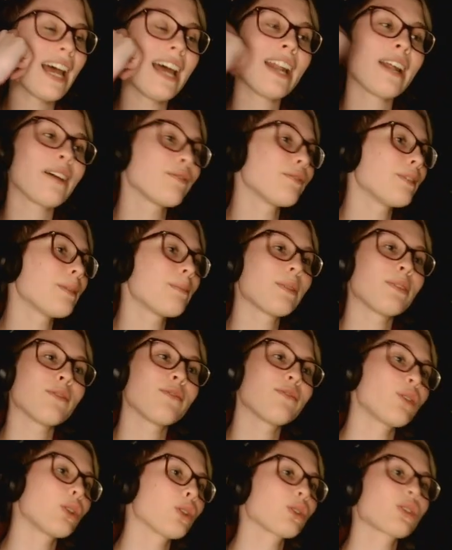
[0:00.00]
And I flipped the
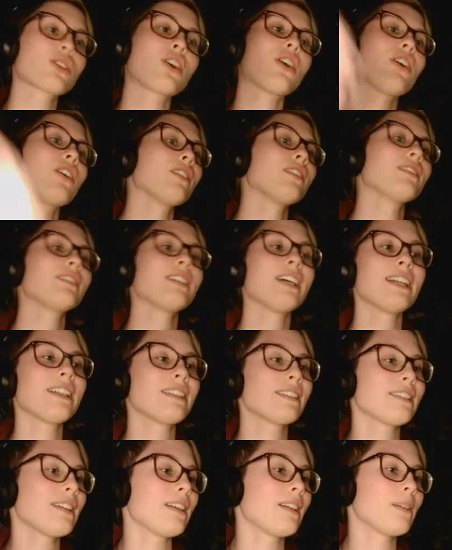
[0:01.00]
first card, and
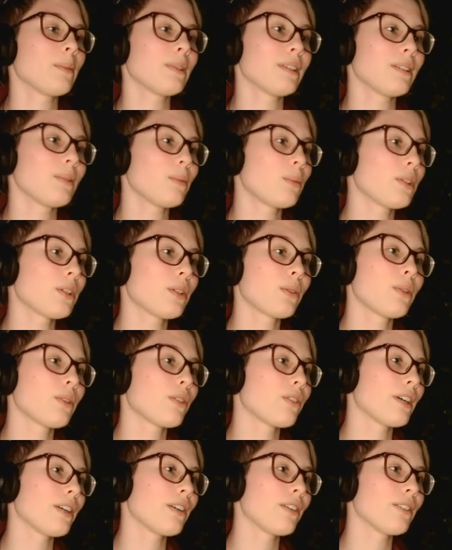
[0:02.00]
it's an enemy. We're doing
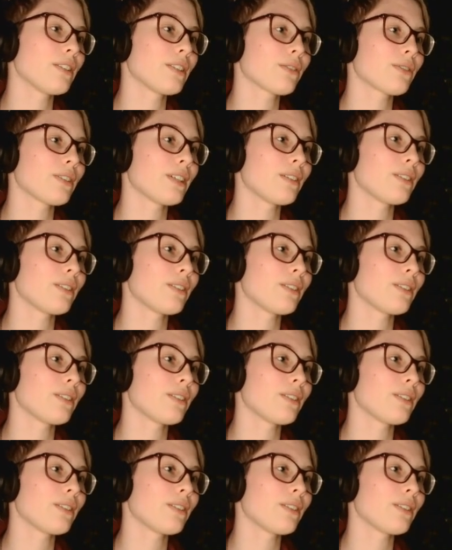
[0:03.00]
great on this